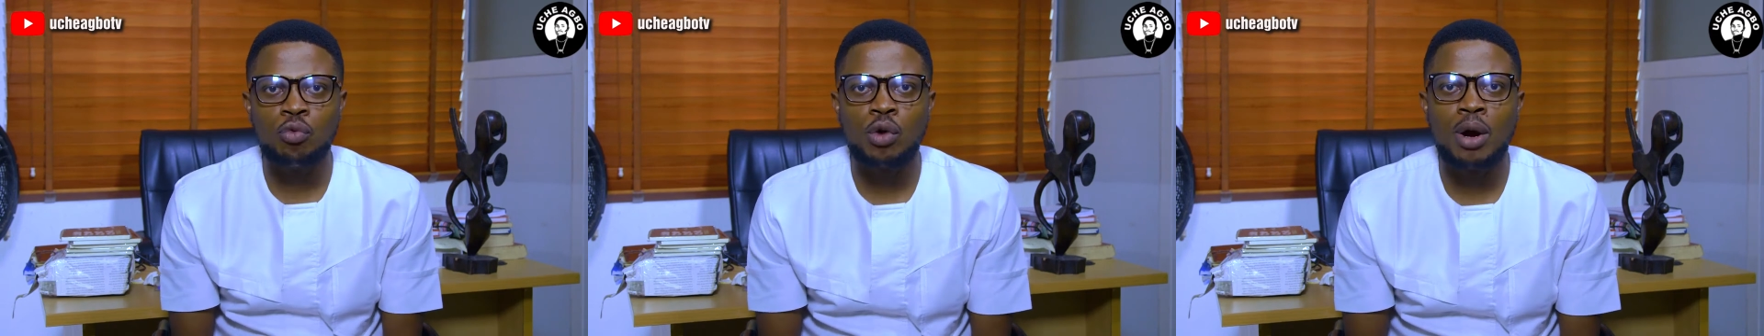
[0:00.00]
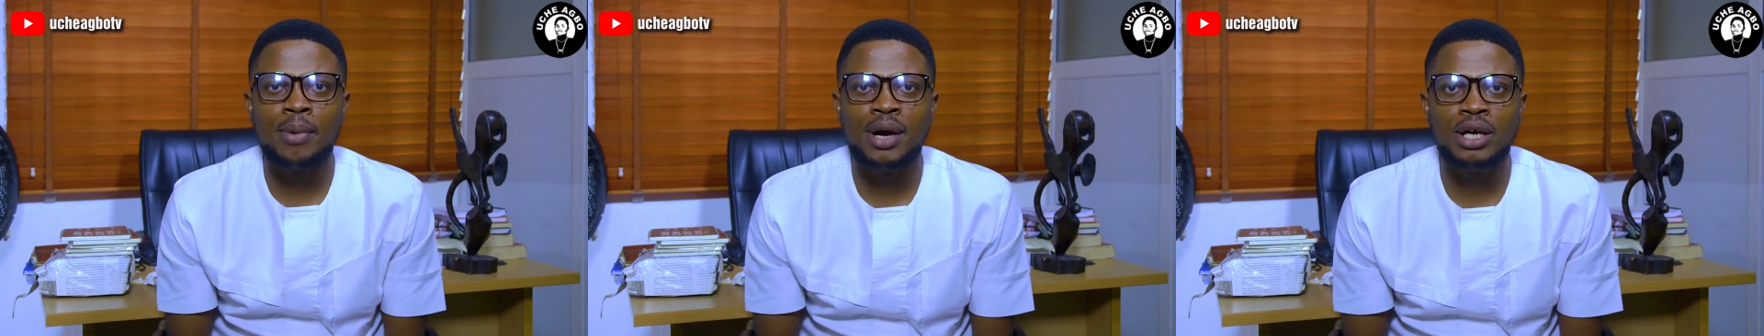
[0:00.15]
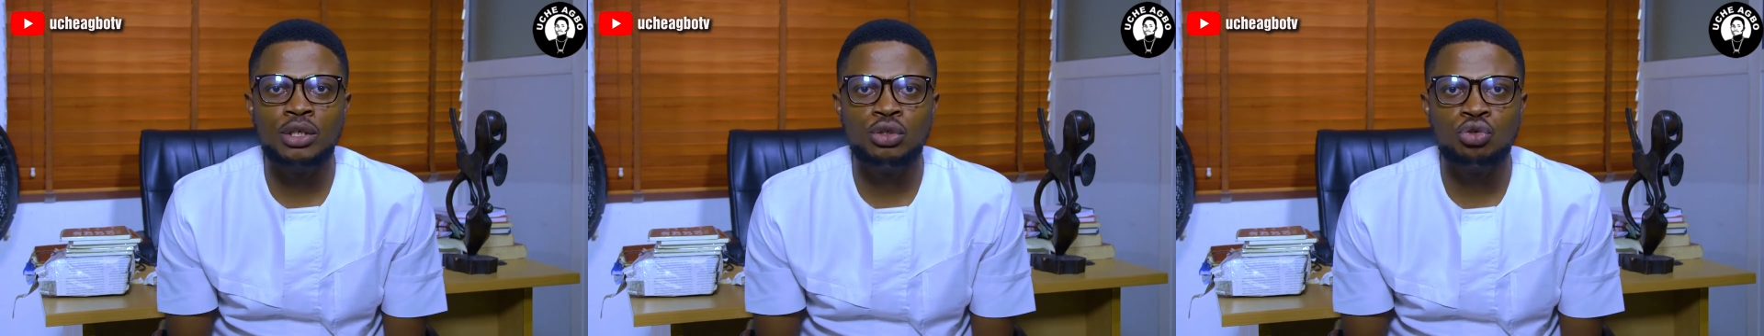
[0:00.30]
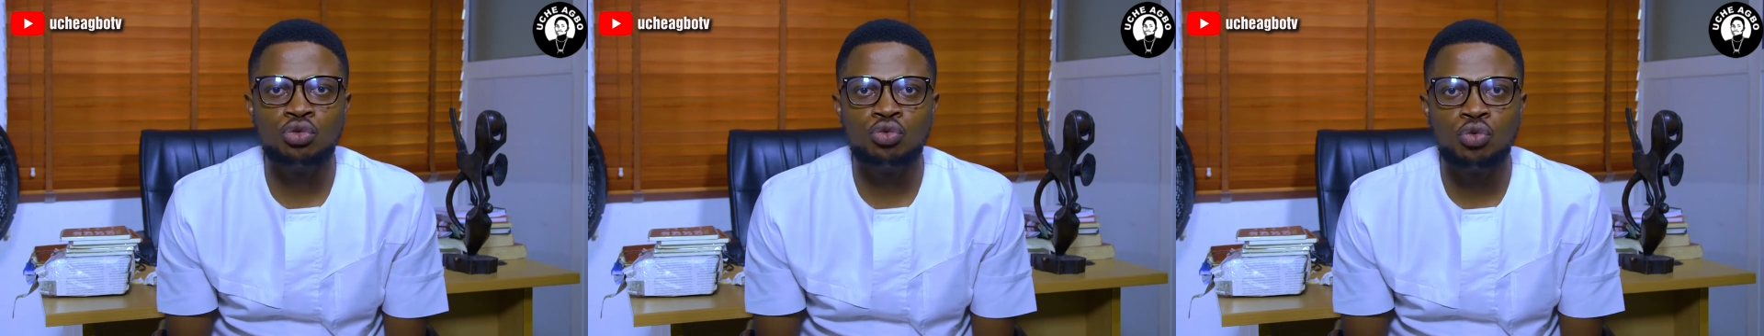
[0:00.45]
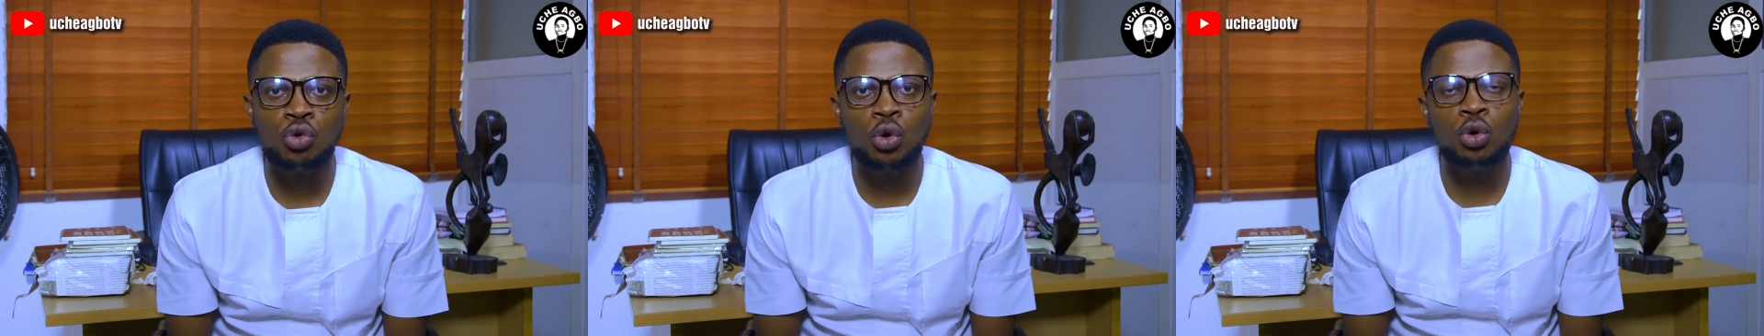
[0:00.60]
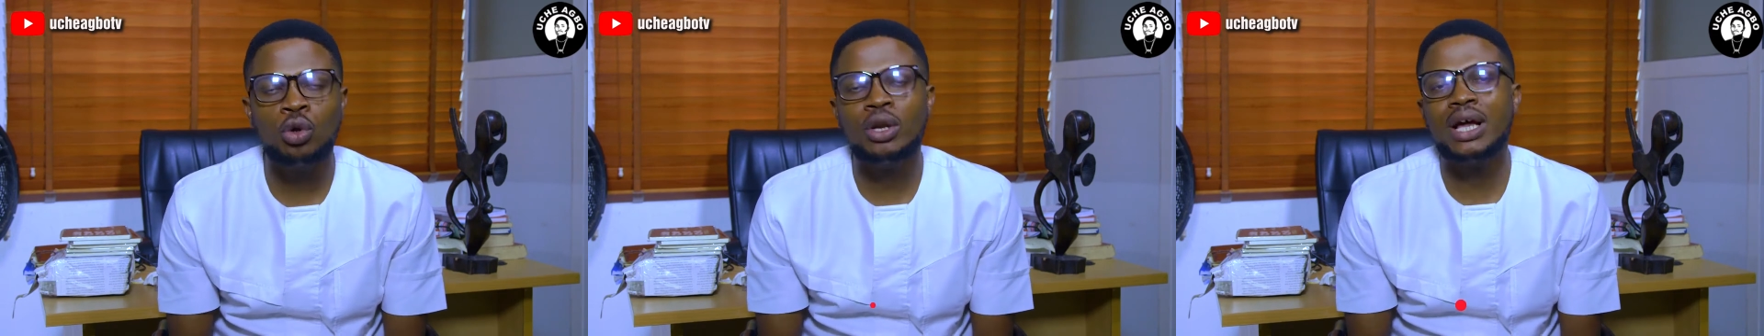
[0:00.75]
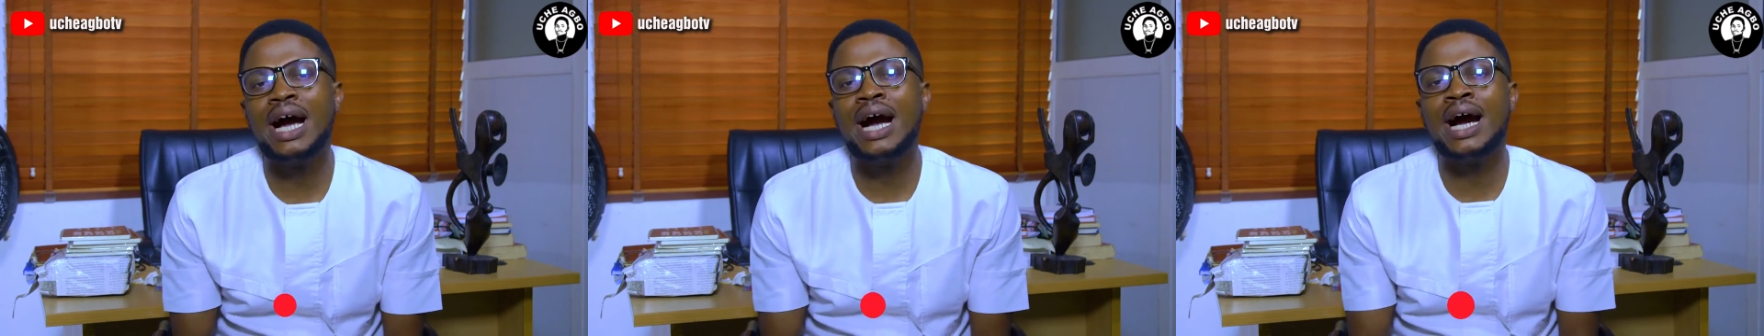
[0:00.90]
we're about to
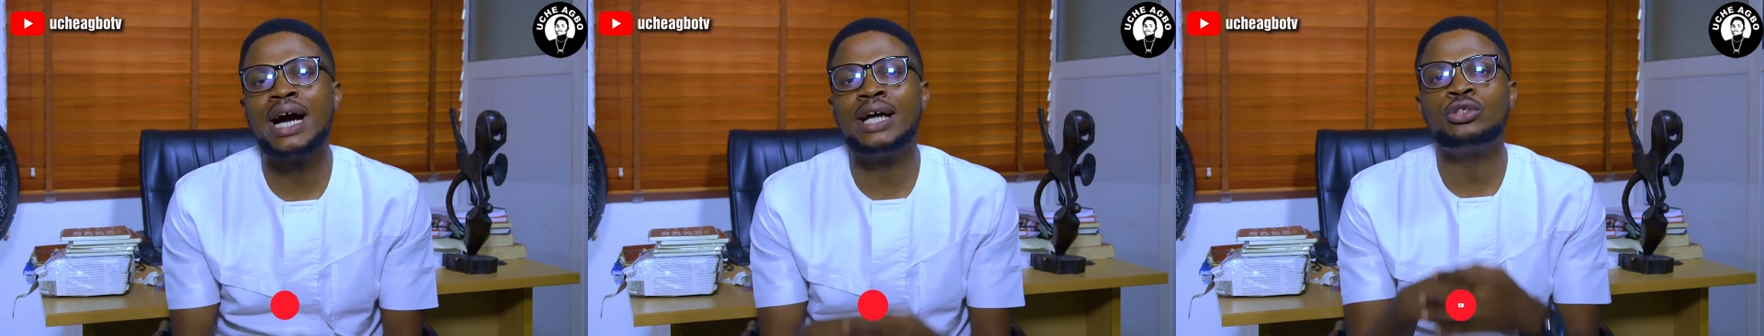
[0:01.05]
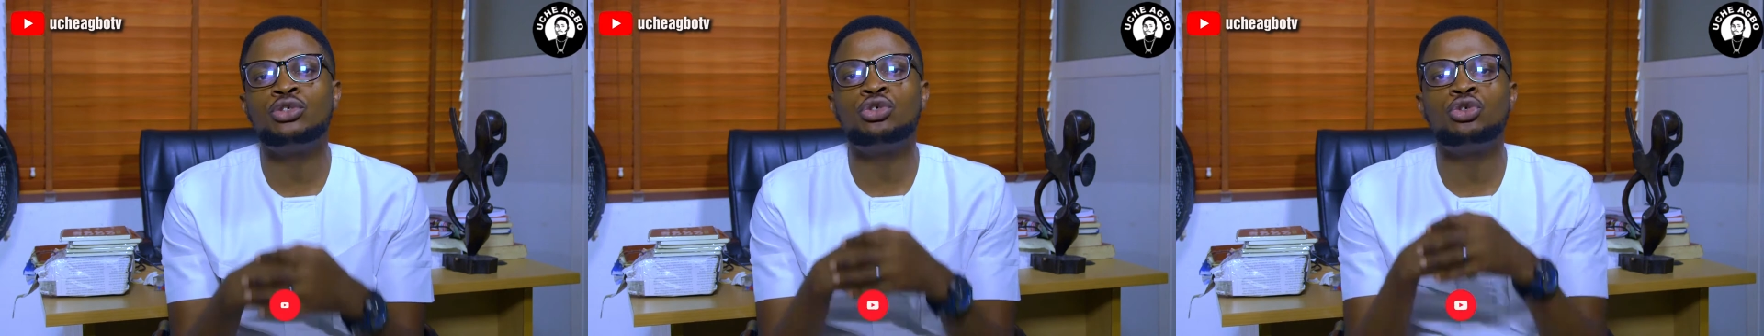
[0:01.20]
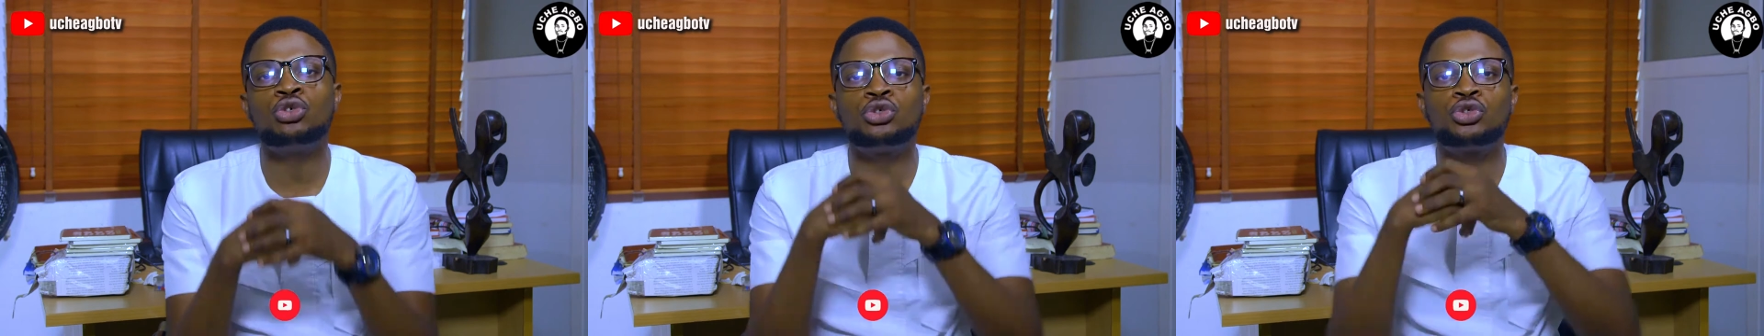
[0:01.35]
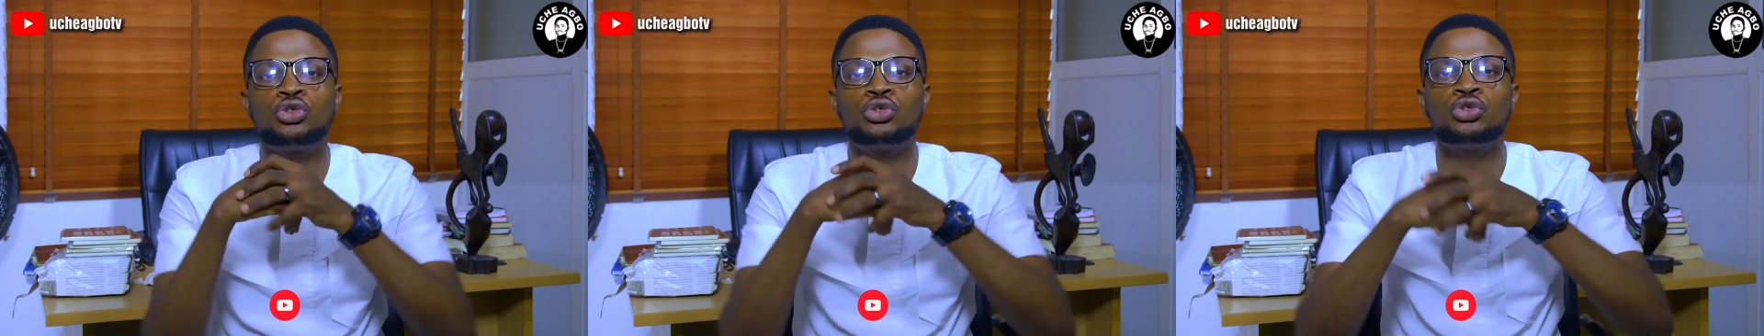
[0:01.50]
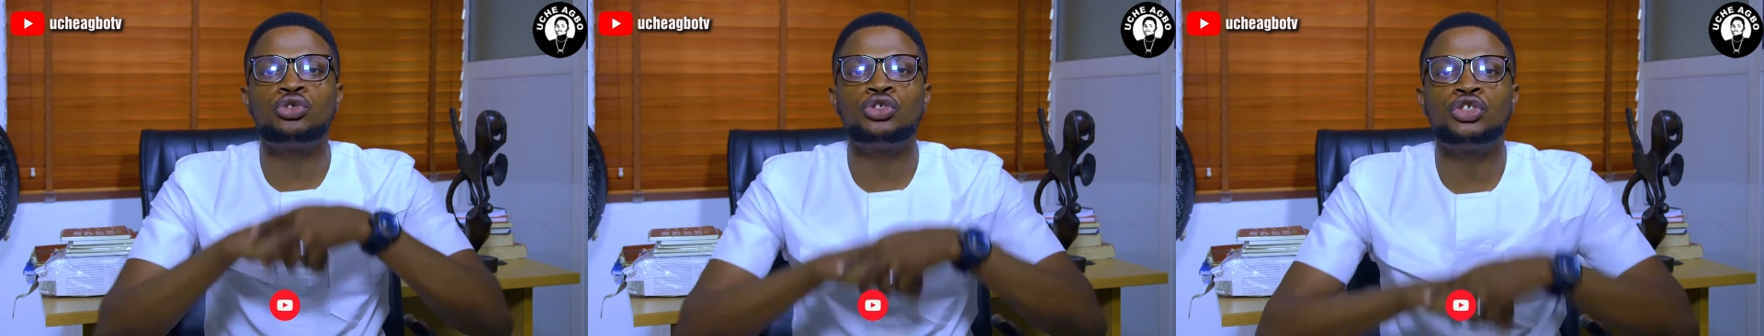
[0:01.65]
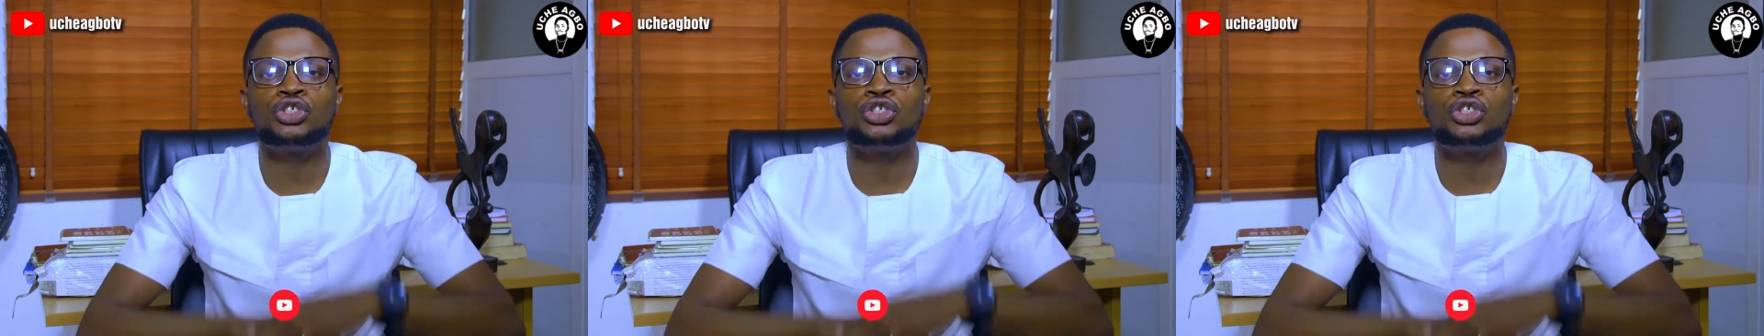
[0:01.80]
roll, and you should